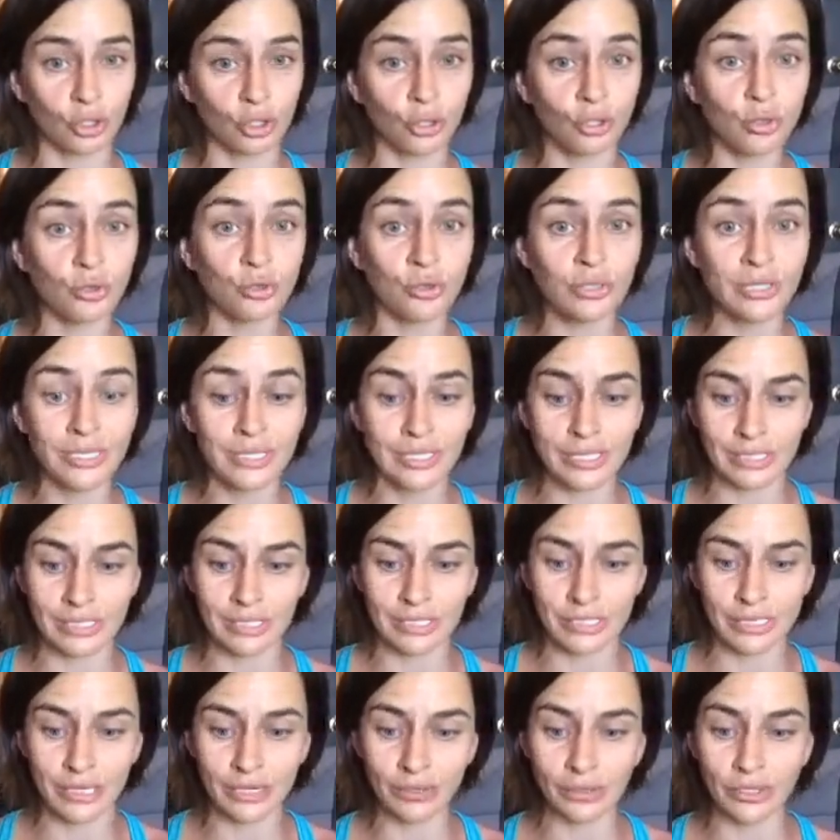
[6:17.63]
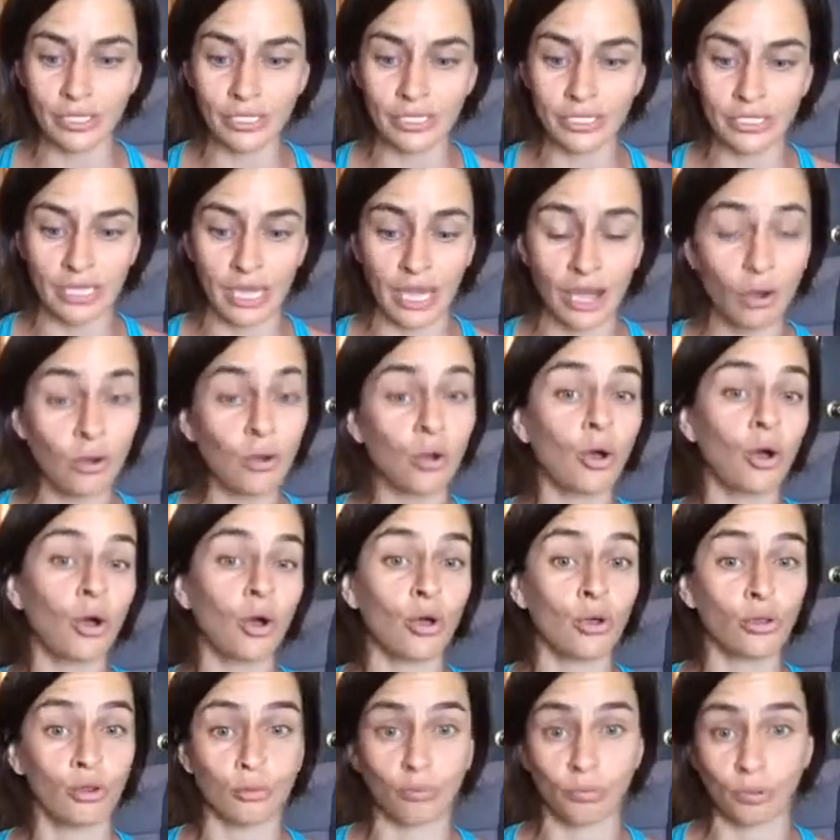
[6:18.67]
glutens, the dairies, the alcohol,
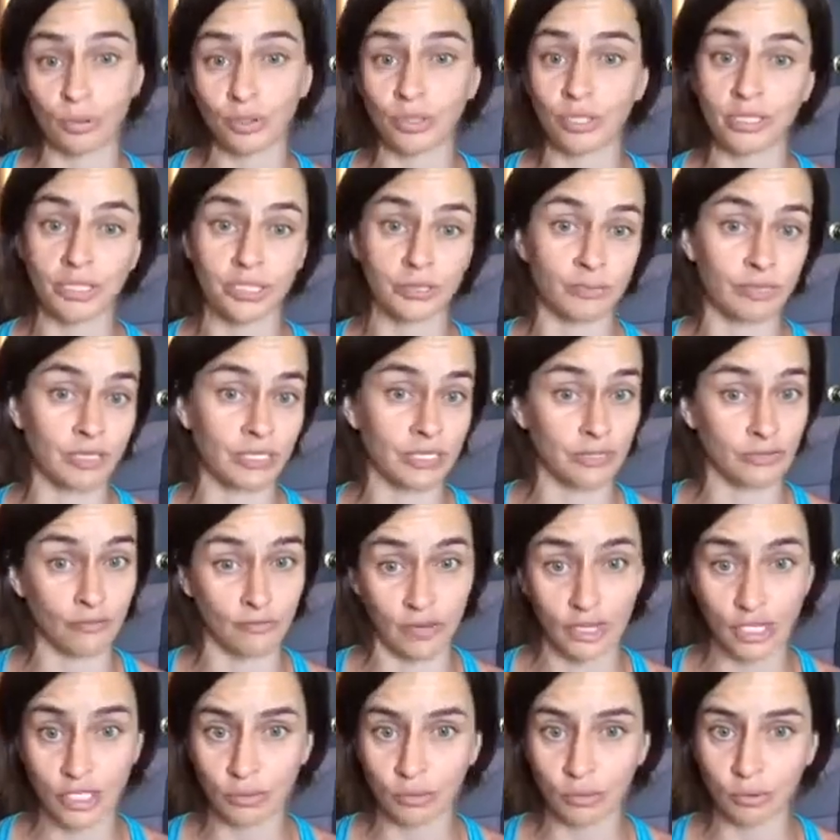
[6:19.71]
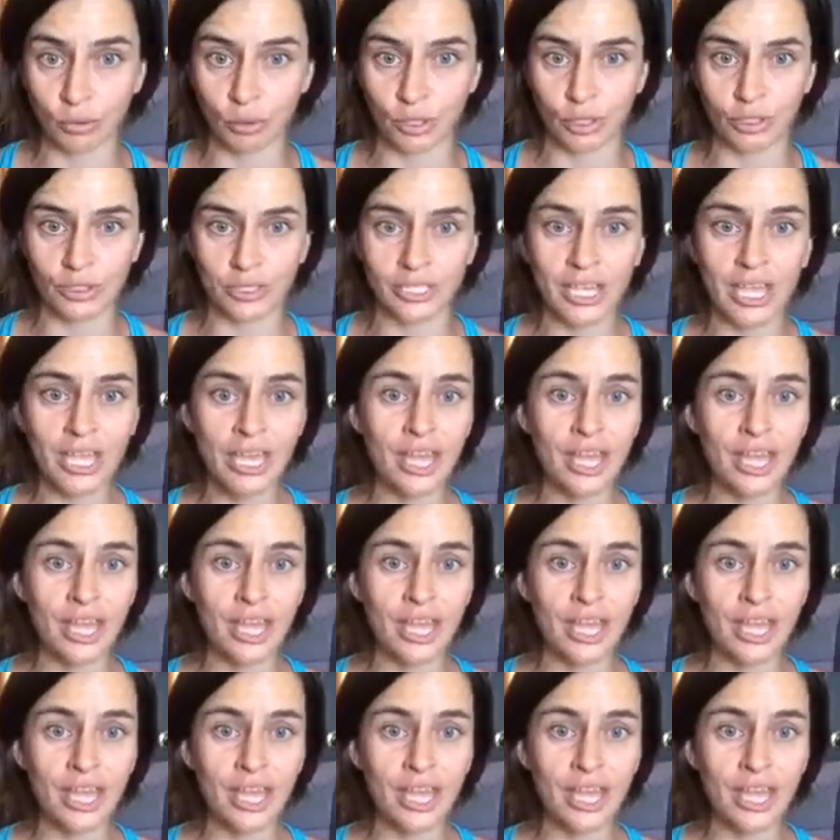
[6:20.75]
the processed meats, the vegetable oils,